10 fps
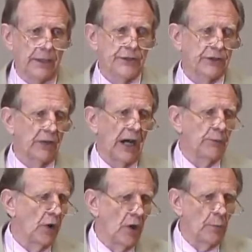
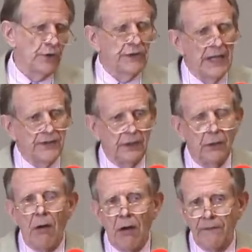described almost as a
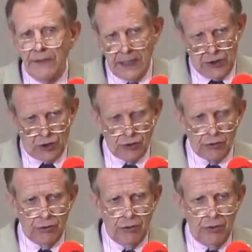law of
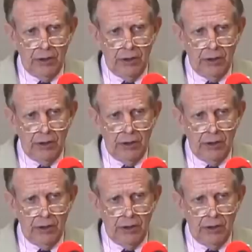nature.